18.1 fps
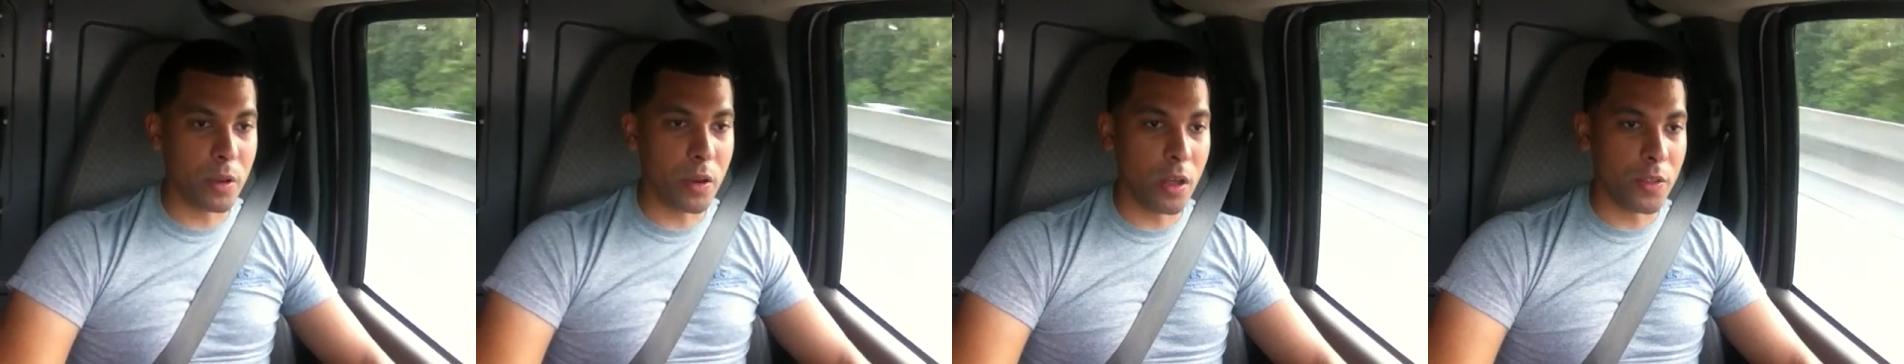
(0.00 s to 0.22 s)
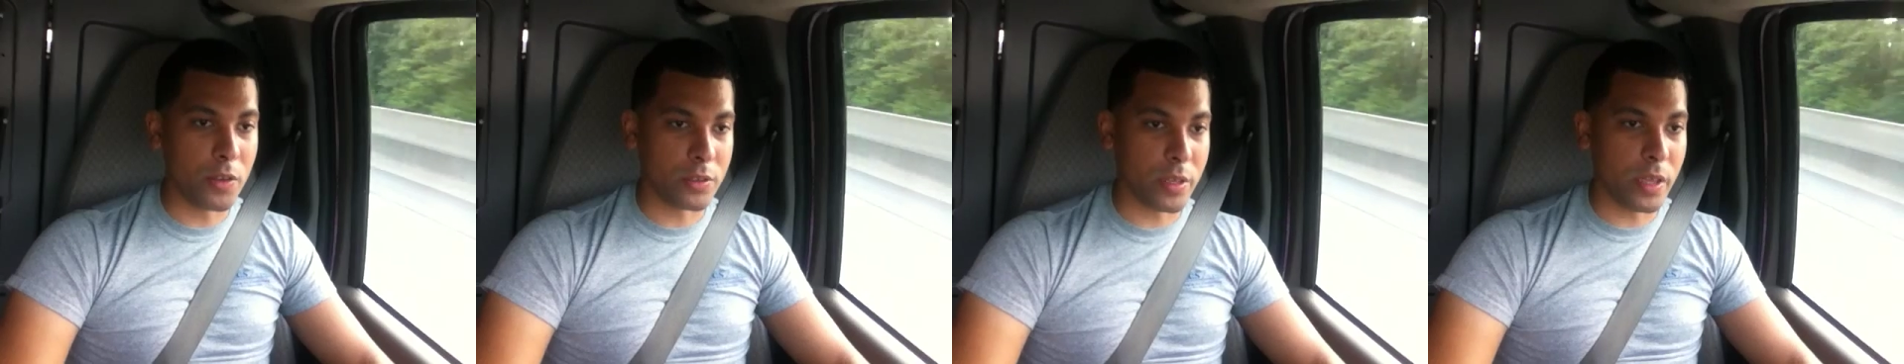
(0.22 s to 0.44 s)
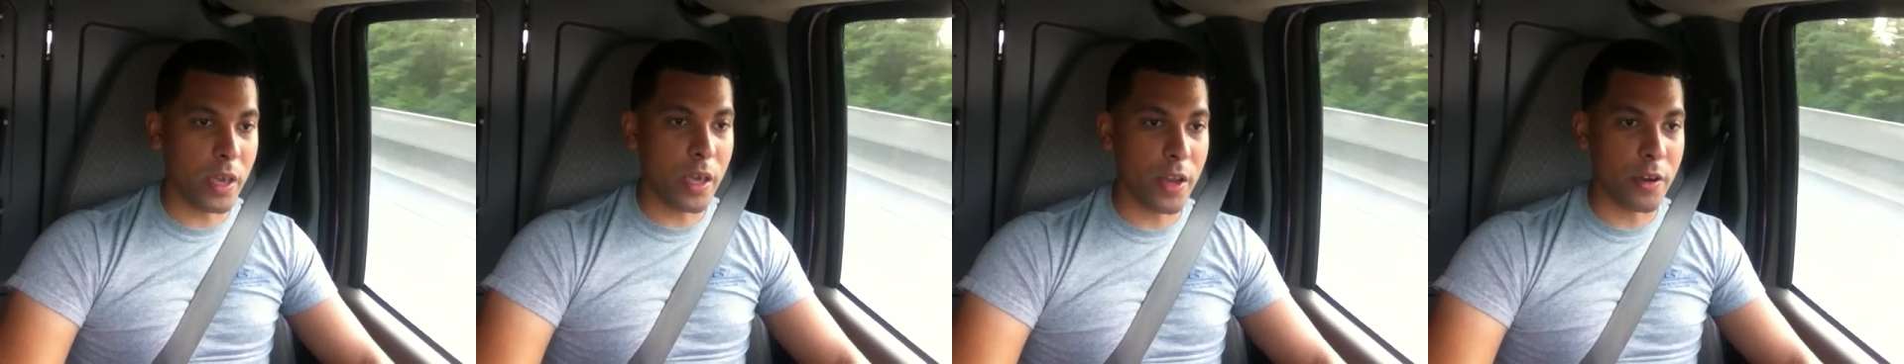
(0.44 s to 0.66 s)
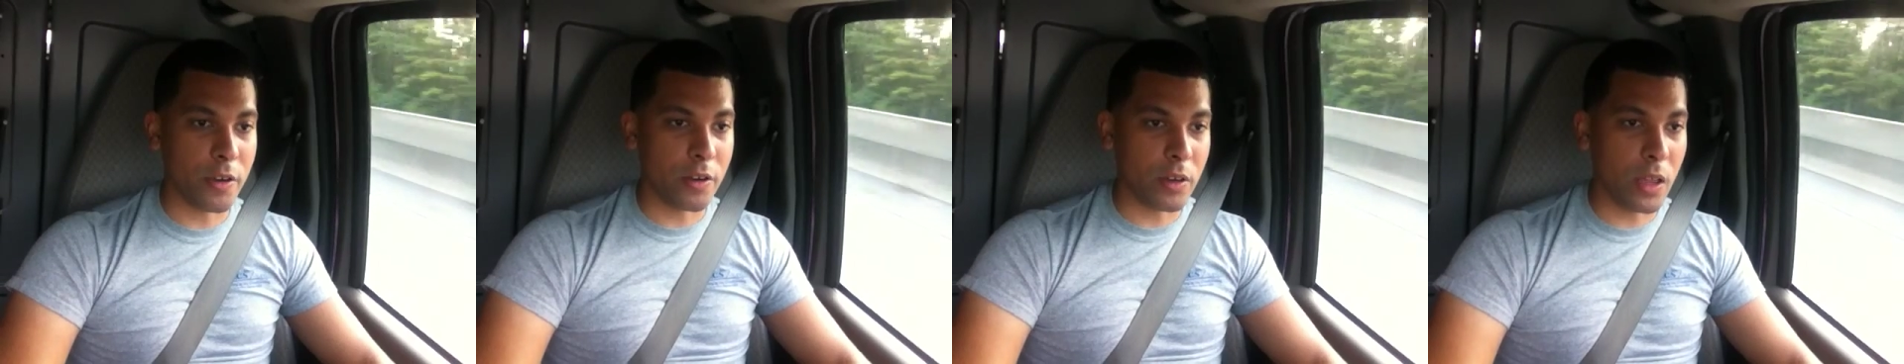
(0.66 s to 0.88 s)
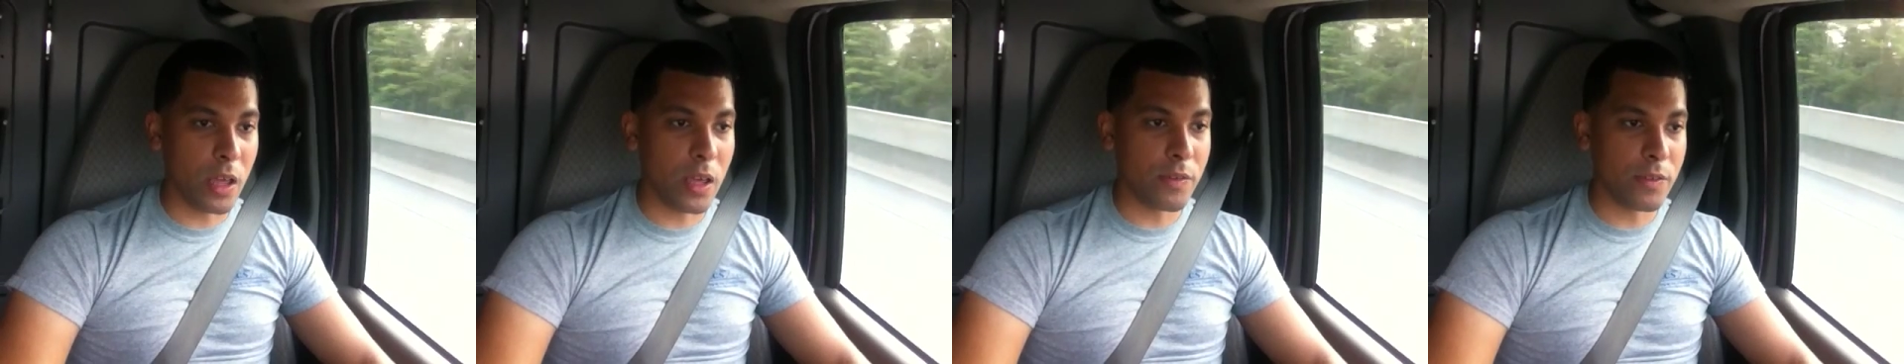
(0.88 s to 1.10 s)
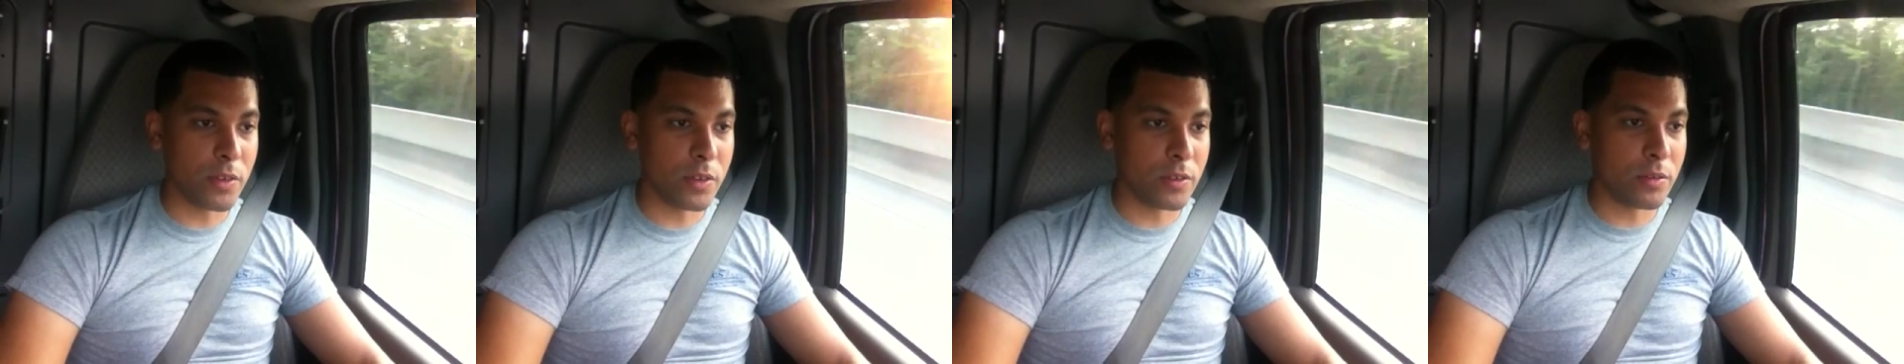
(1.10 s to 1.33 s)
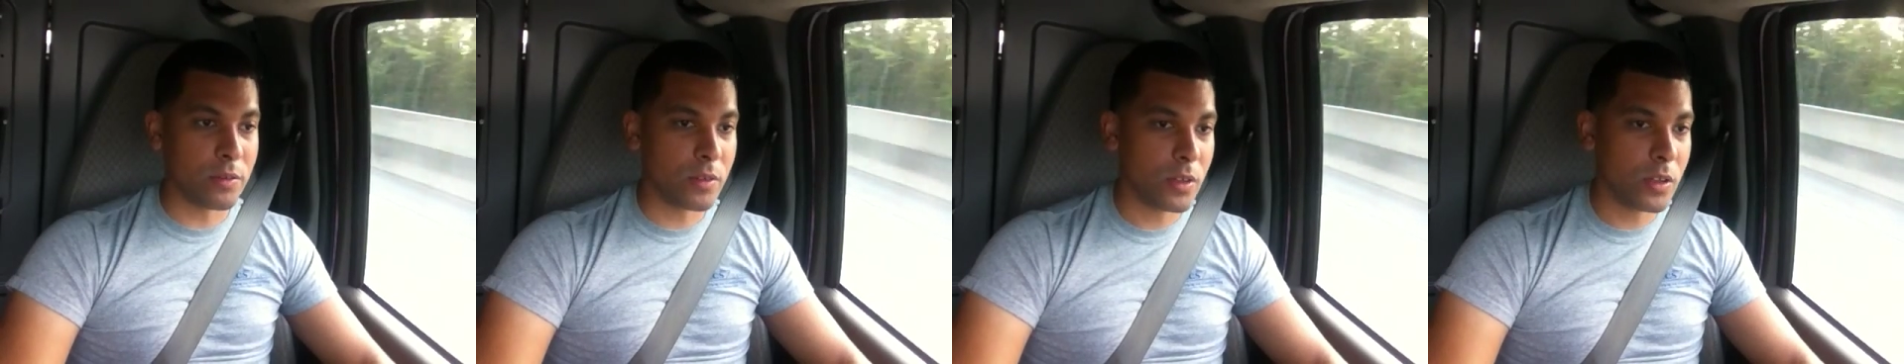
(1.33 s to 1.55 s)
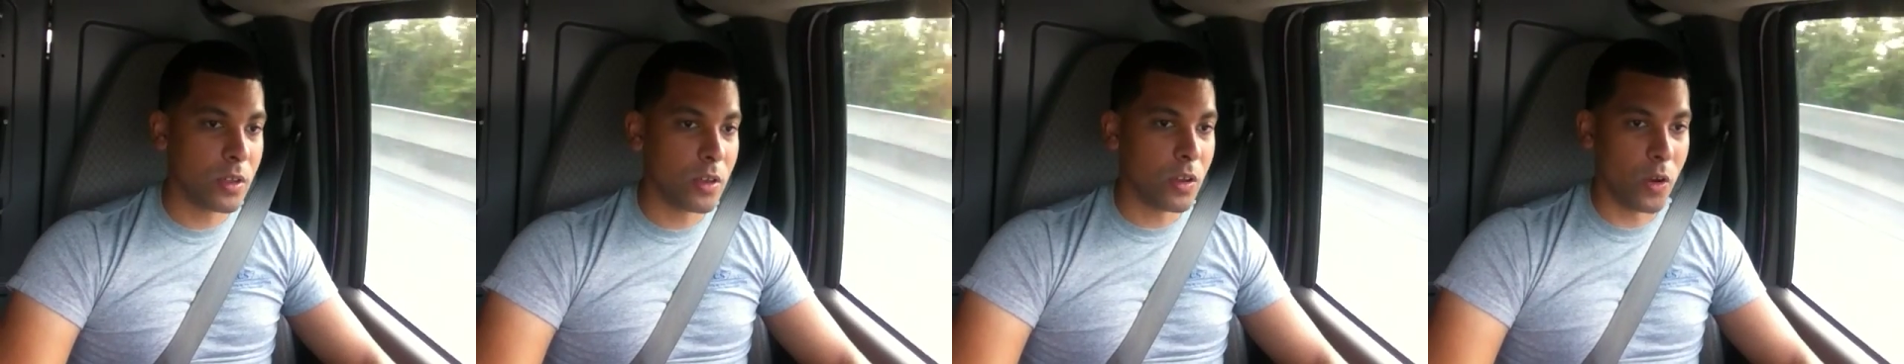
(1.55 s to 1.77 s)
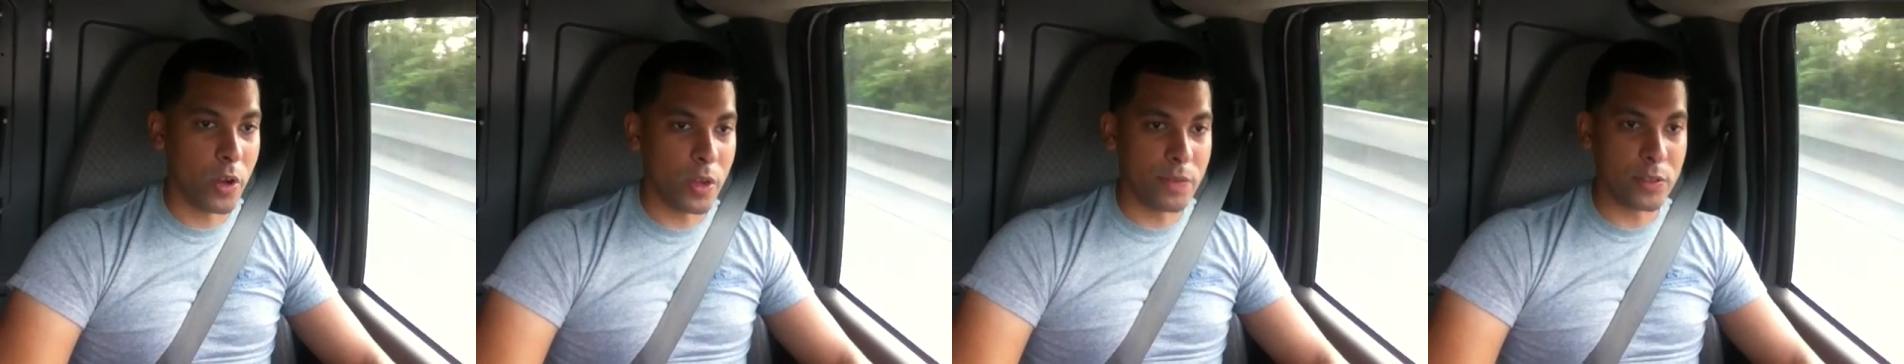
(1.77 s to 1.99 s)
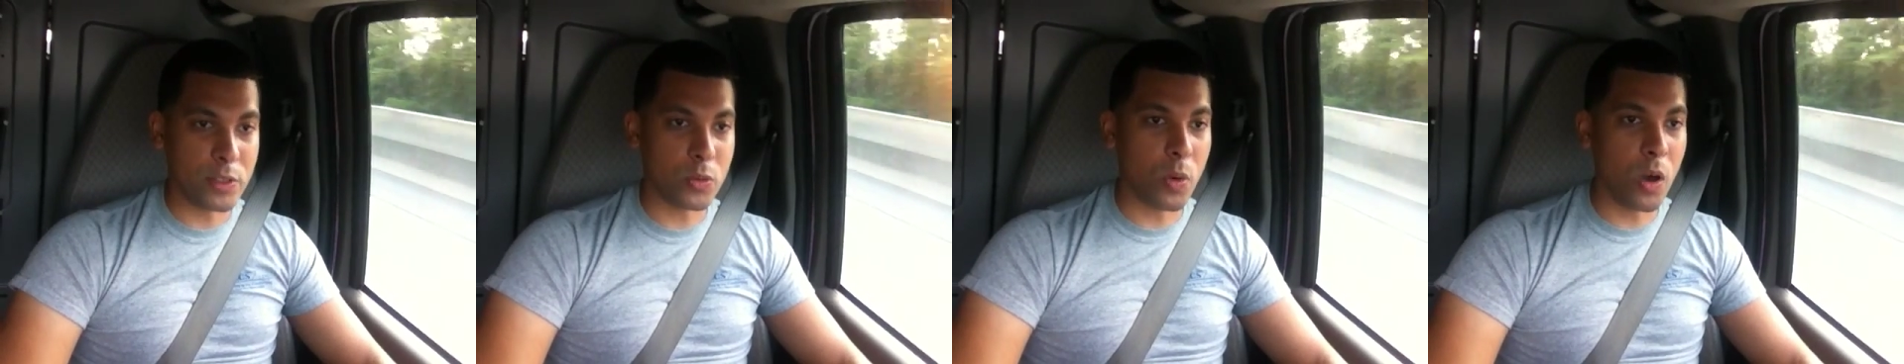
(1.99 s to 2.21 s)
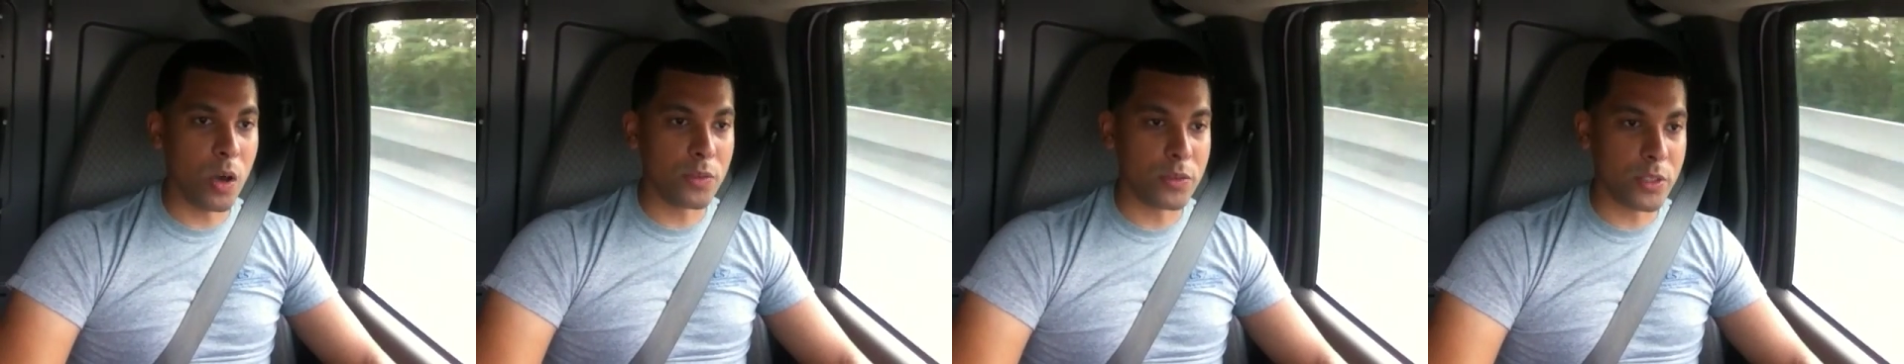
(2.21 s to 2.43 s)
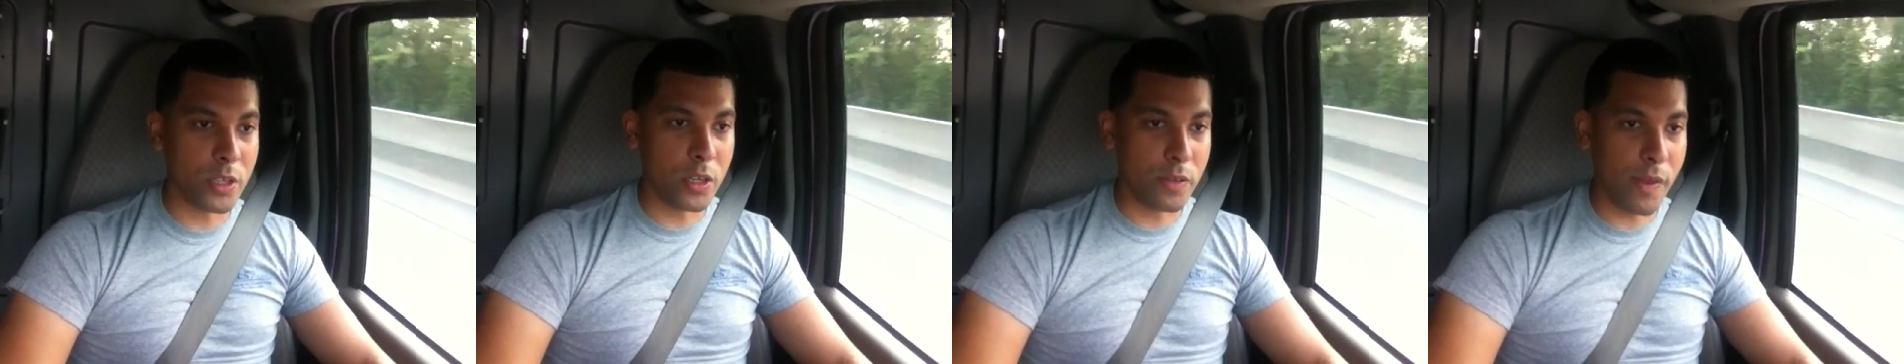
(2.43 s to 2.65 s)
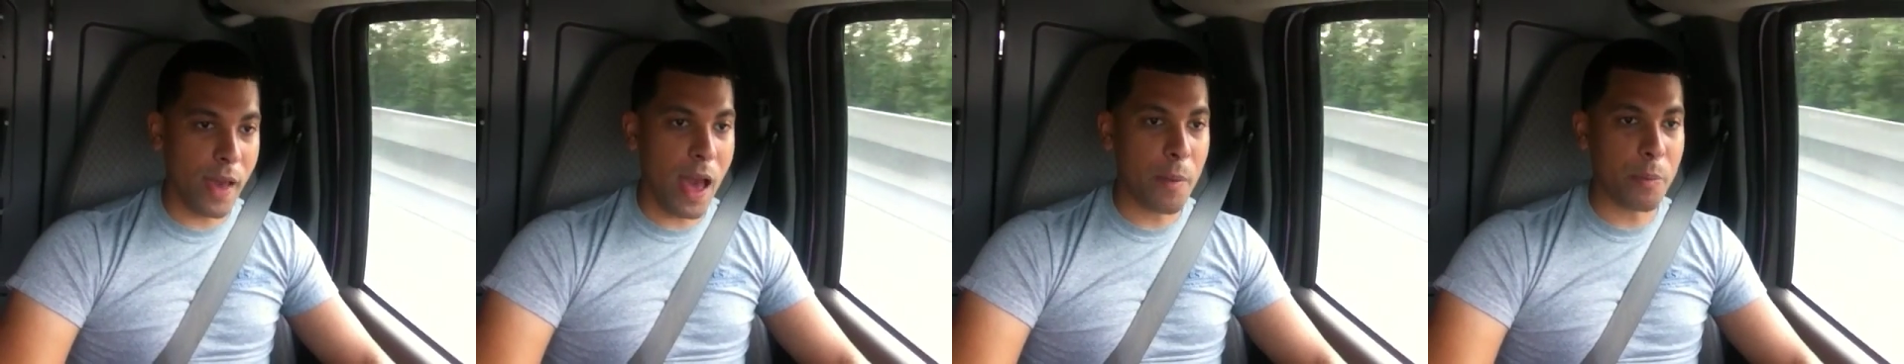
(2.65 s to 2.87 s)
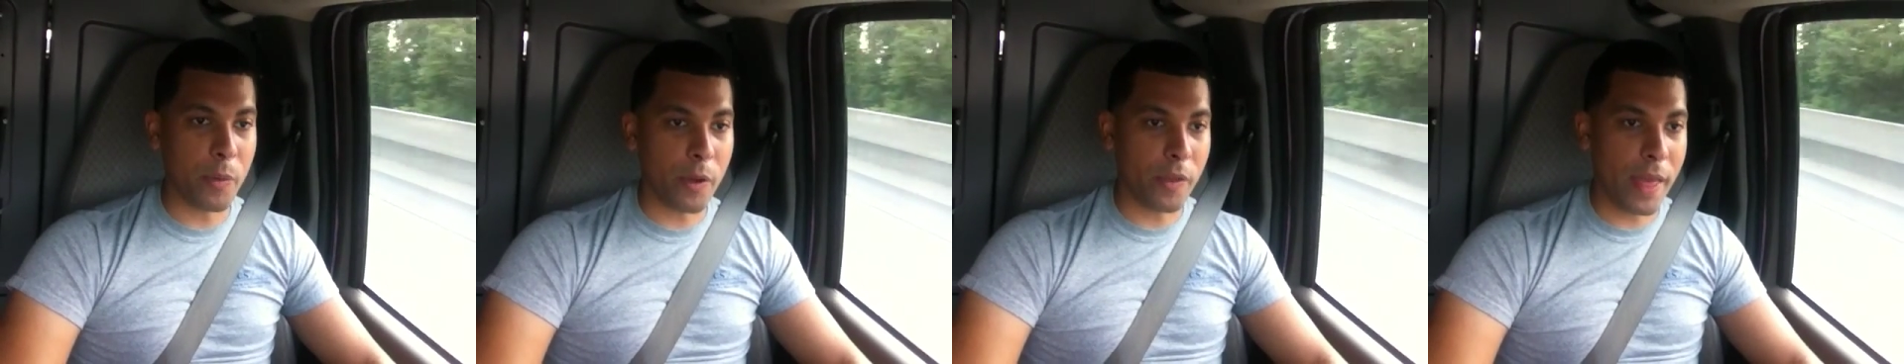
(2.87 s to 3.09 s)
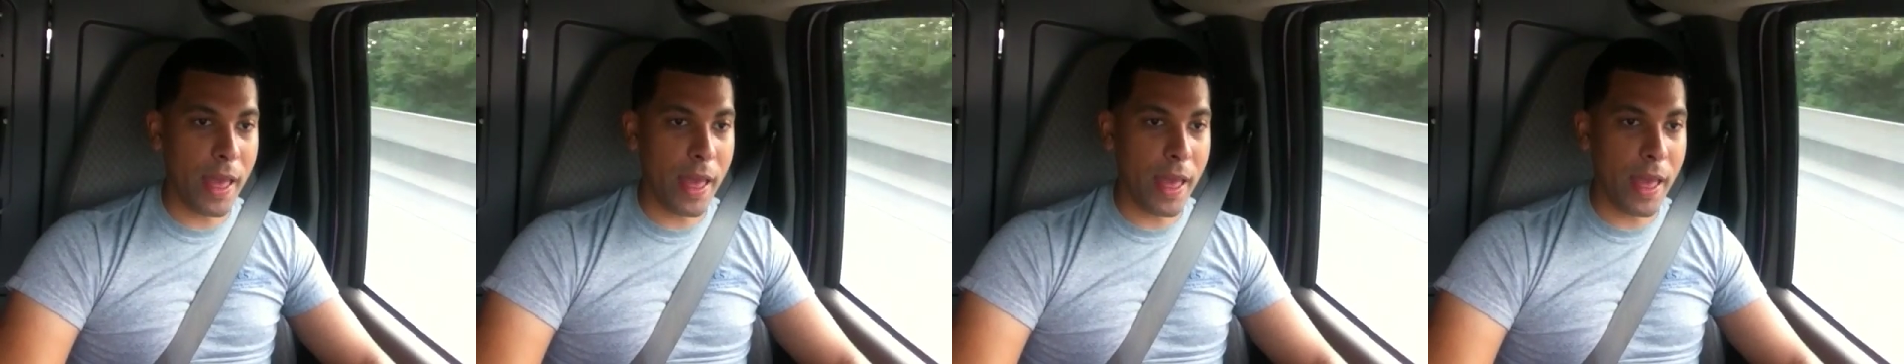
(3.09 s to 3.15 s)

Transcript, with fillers: another 10 or 11 or even 12 seer evaporator.